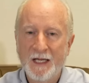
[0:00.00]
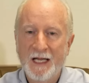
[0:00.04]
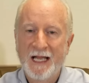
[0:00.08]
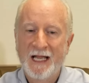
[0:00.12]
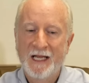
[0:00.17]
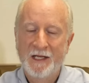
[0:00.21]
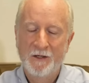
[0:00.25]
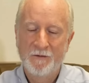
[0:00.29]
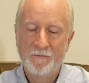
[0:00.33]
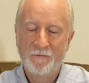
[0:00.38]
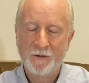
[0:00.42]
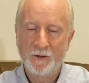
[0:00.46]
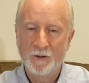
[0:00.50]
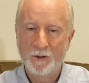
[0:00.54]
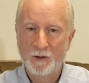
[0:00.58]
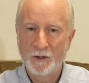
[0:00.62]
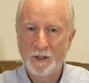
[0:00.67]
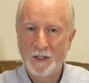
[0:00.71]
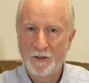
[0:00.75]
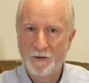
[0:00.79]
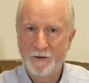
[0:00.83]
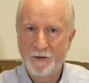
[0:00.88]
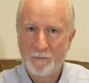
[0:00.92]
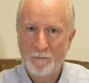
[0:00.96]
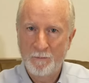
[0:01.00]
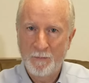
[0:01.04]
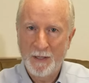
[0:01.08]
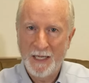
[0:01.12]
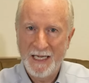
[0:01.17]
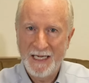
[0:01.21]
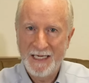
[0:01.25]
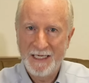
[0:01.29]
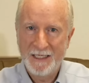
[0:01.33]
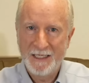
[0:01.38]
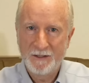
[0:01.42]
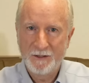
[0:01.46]
And if you look at the
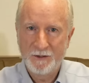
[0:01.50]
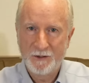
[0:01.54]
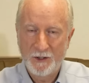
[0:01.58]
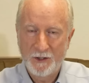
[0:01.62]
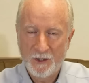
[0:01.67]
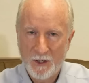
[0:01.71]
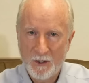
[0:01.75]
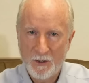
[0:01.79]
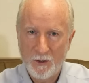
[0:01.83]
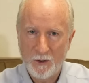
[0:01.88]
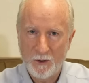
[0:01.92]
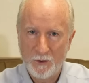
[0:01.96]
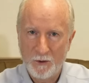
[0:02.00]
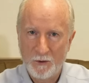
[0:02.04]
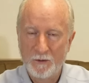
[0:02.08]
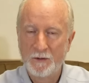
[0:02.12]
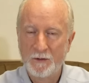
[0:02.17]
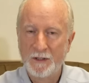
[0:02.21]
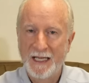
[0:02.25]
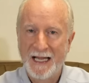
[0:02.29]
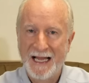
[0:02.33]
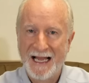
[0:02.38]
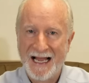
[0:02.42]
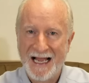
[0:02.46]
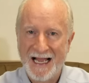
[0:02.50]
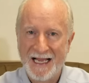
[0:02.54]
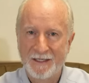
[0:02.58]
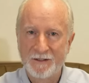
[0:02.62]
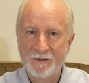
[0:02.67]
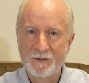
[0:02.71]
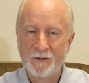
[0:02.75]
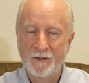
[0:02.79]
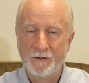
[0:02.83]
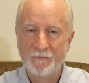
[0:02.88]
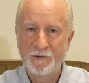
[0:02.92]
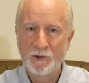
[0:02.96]
Pay Go
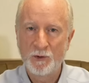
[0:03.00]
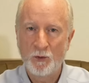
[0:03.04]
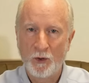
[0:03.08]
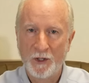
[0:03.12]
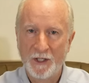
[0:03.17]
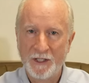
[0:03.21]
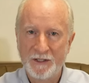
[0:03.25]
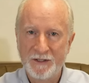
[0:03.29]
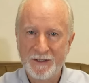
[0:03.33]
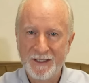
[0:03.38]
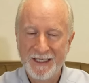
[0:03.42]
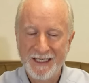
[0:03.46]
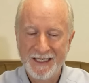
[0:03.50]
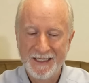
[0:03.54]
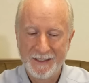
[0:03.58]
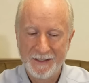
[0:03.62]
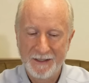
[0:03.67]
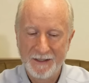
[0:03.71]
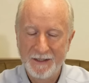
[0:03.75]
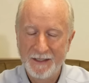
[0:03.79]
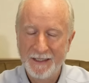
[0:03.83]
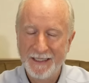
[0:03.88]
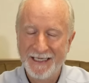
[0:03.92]
Act of 2010,